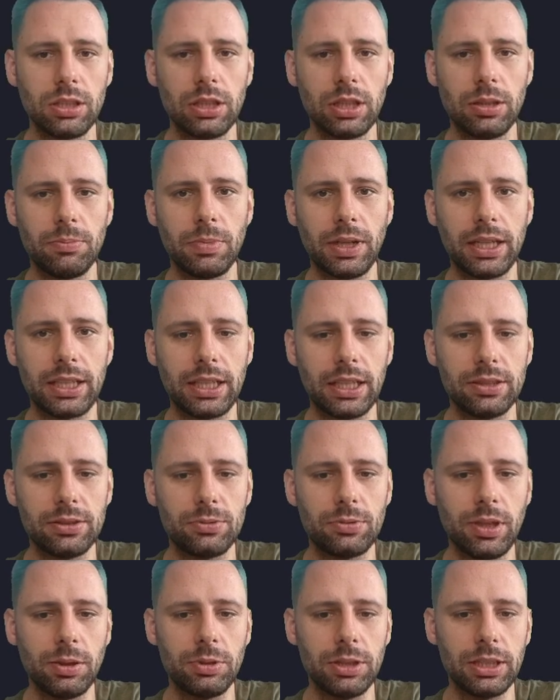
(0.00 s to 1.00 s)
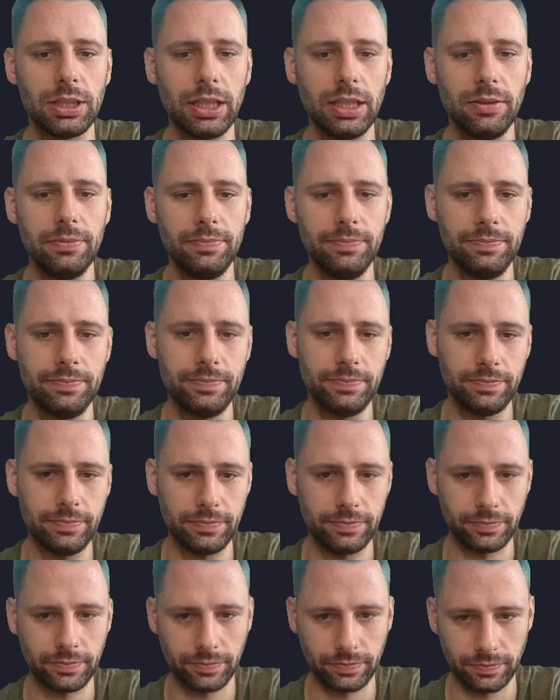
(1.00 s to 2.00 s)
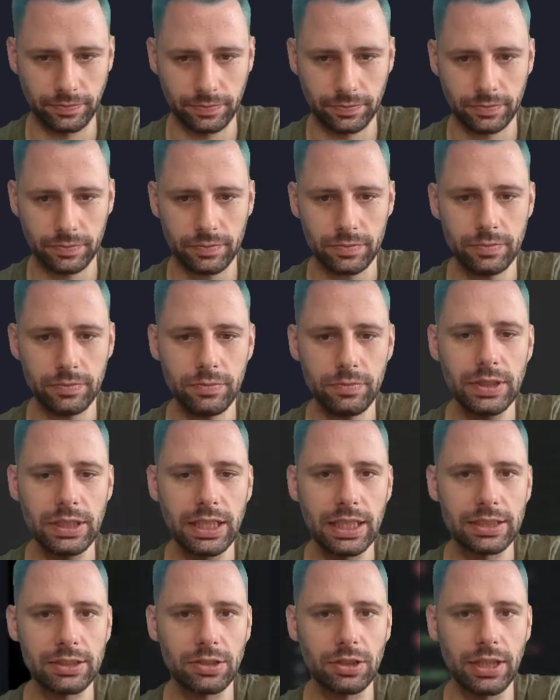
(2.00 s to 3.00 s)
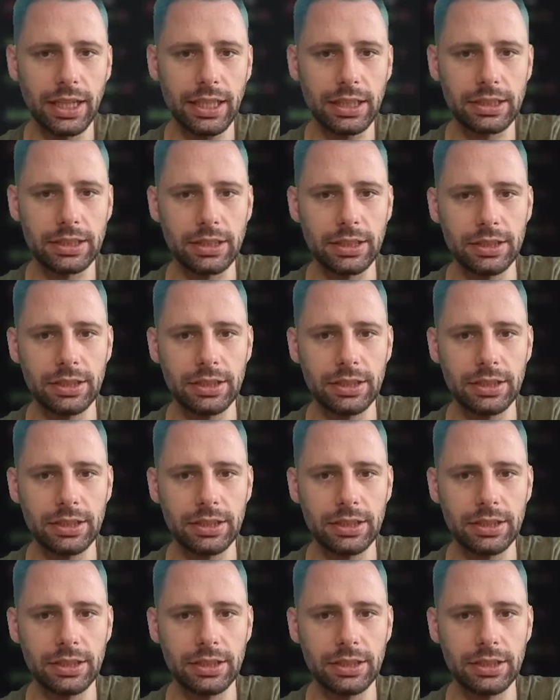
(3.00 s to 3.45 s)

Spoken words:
in my case, Rabby again. Let's connect.